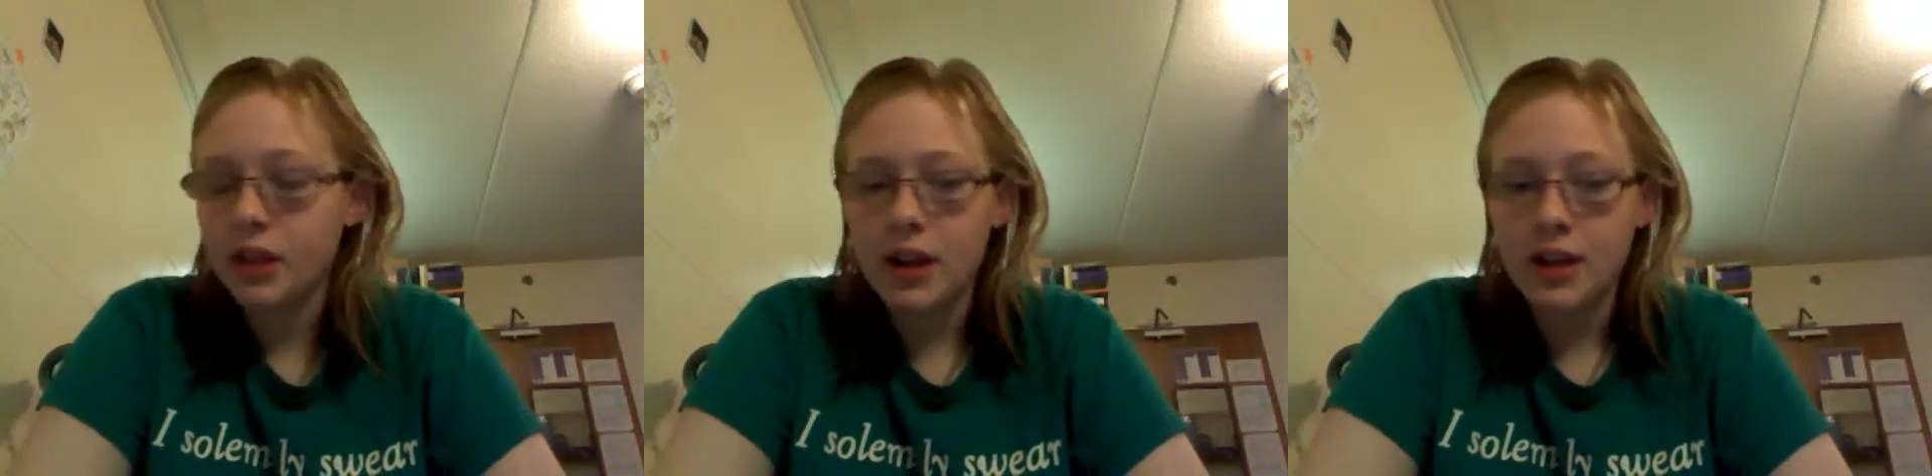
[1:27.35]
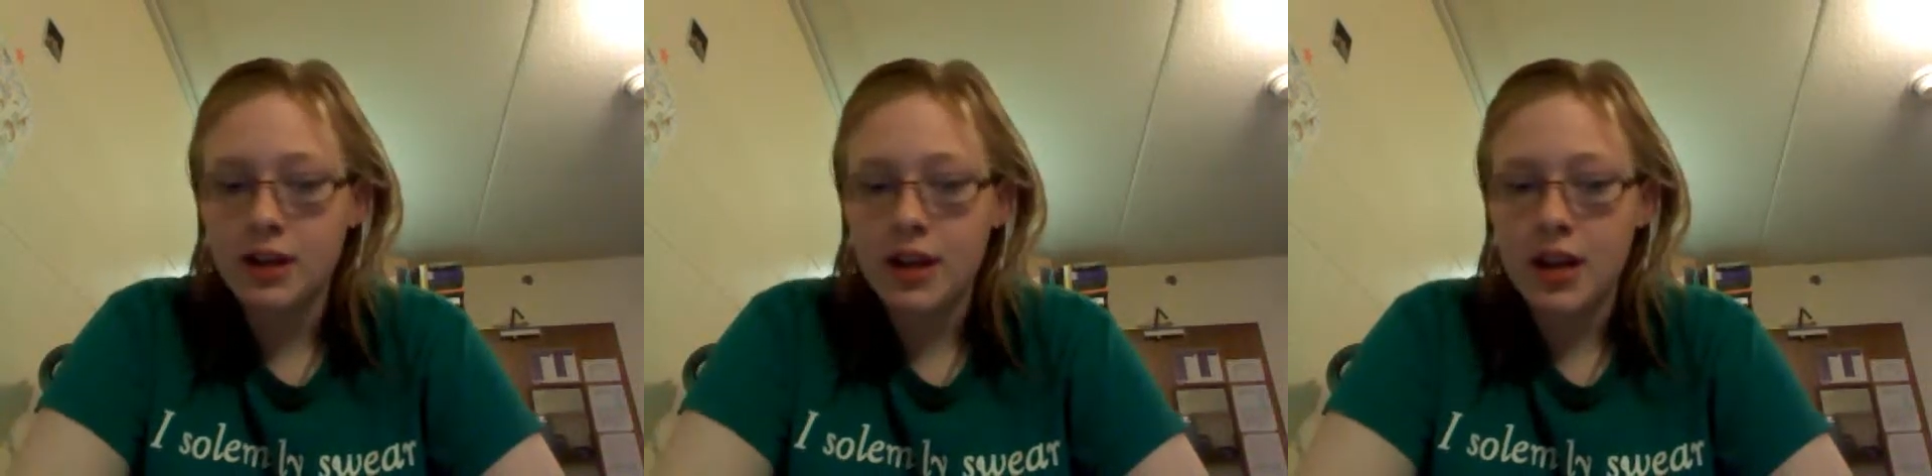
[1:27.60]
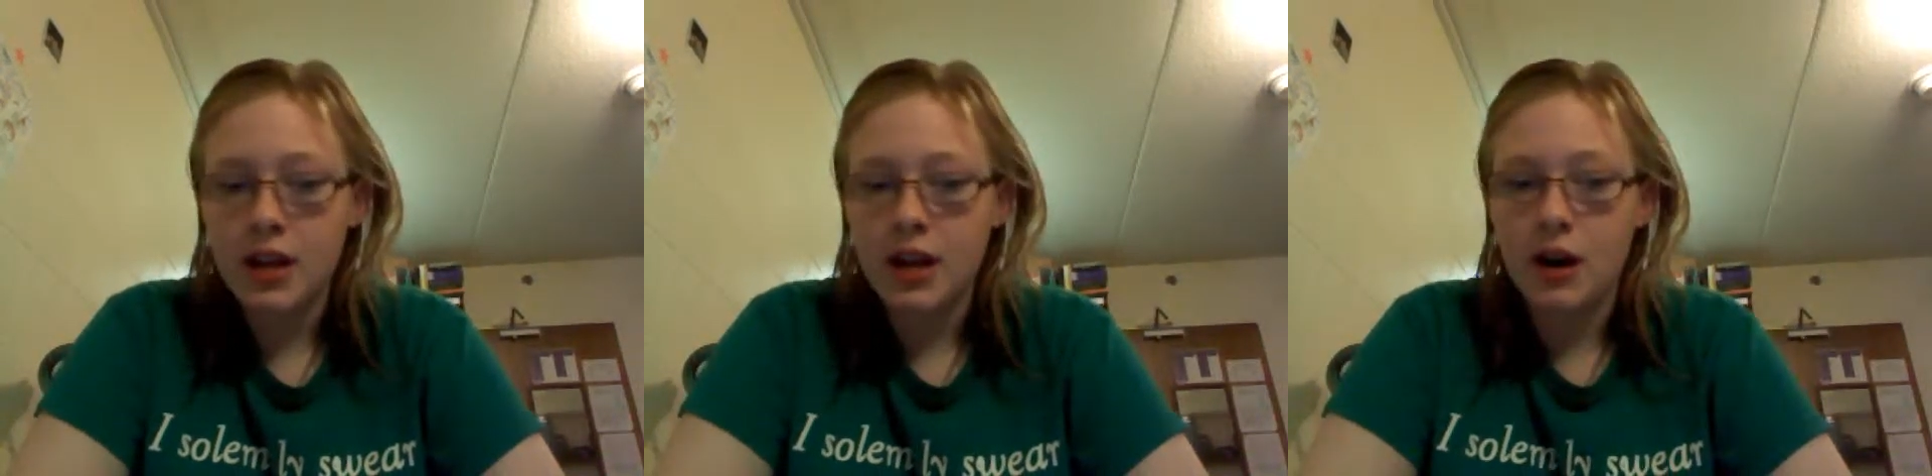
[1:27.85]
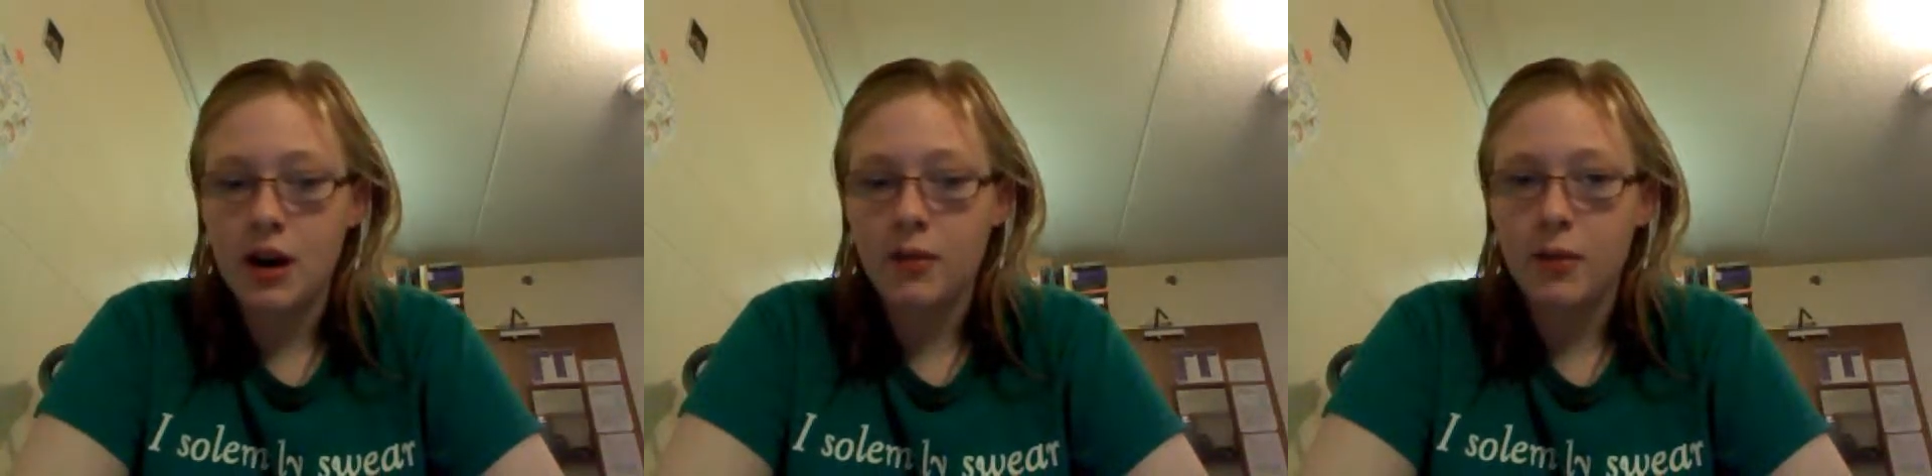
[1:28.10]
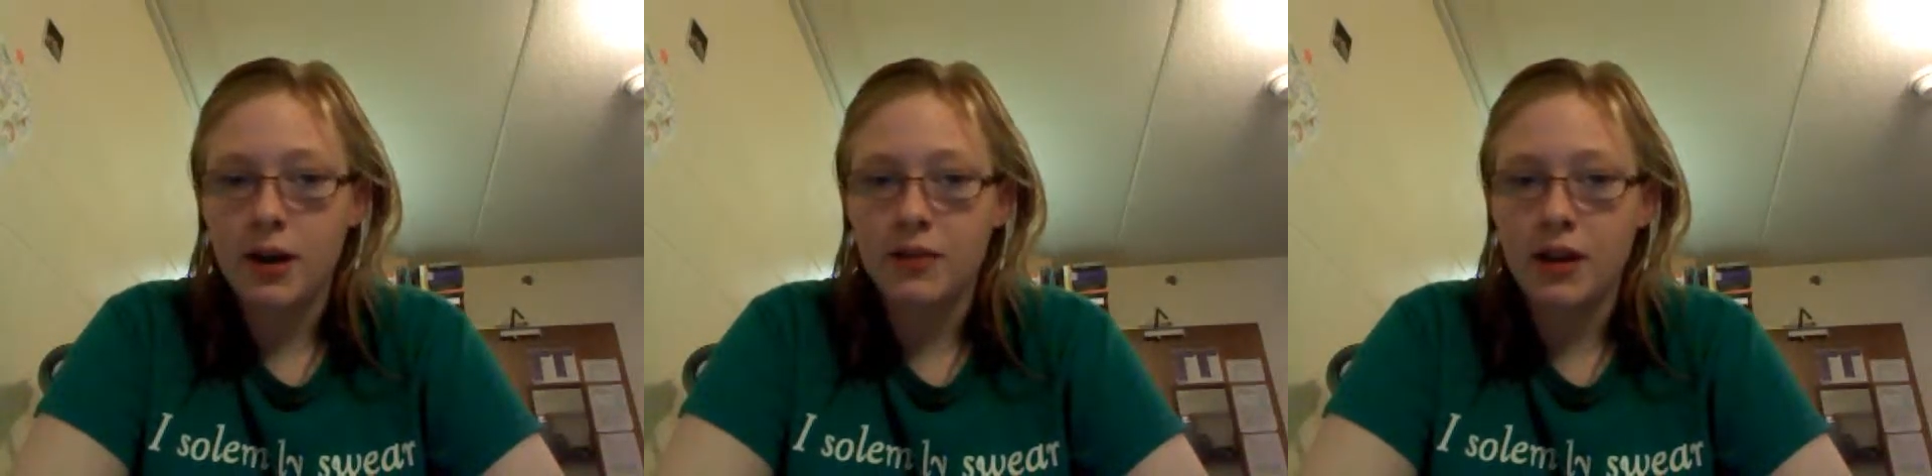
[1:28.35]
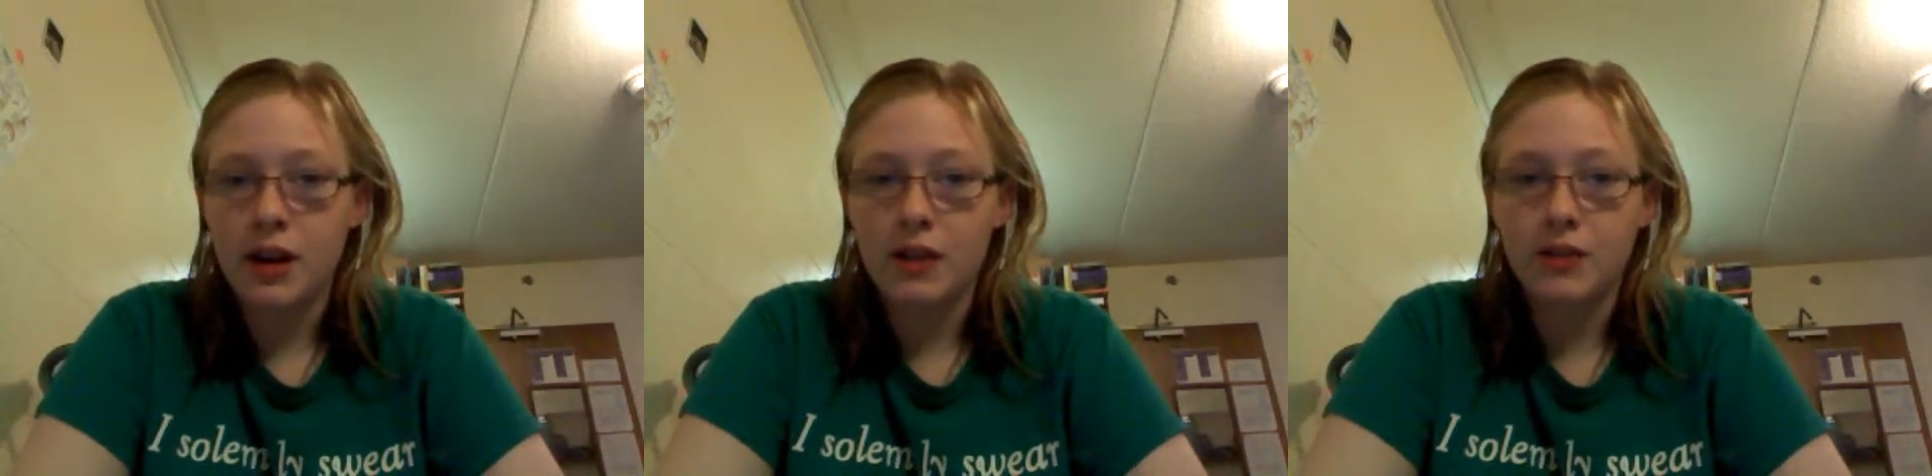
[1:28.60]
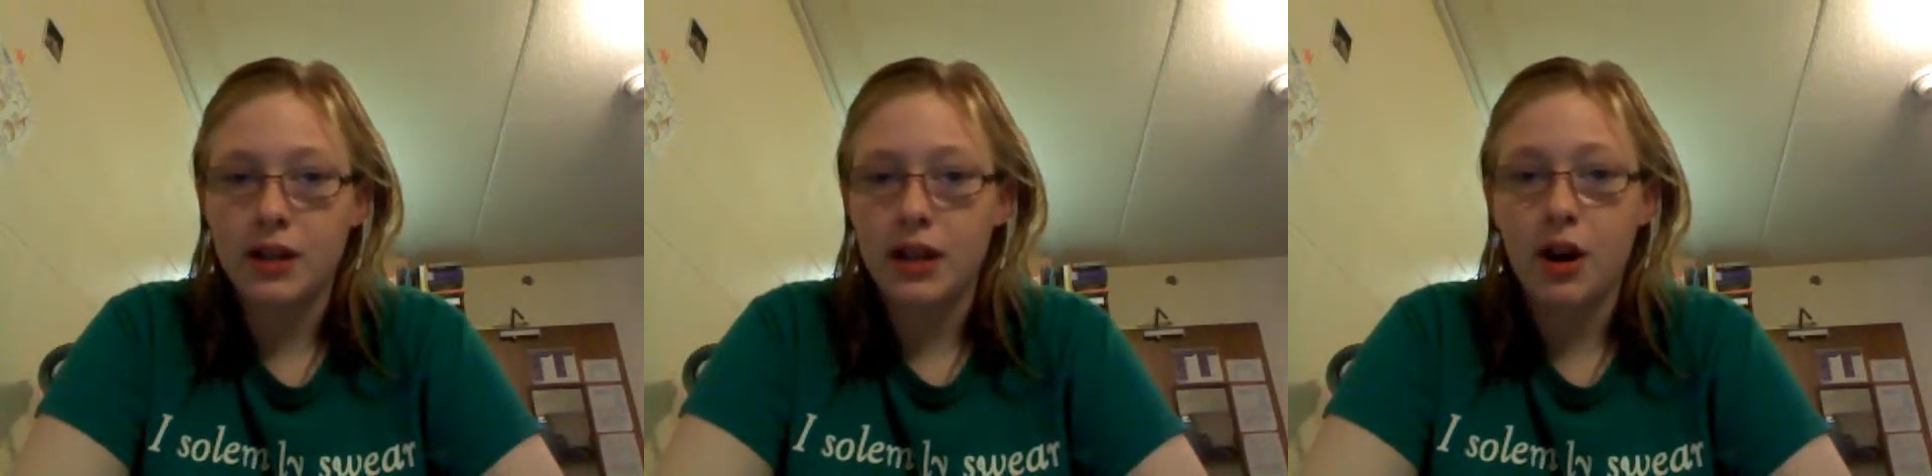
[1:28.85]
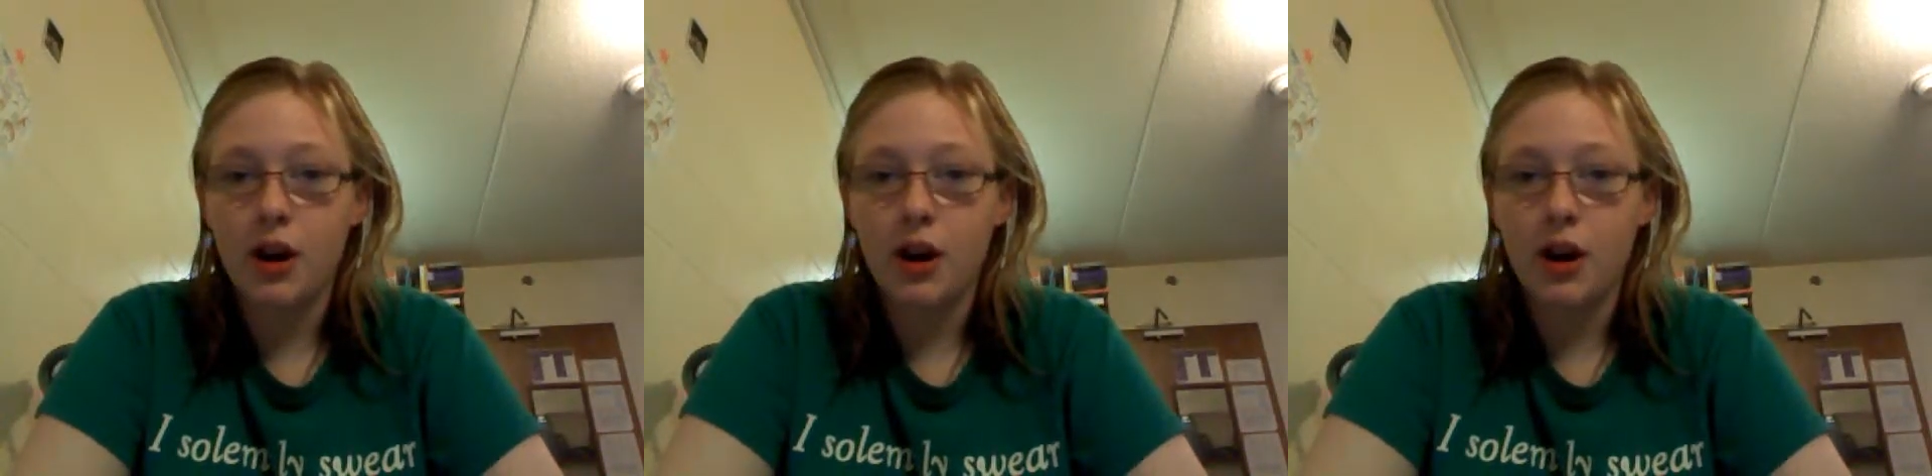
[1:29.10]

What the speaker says: and then what I've done, I've just, like,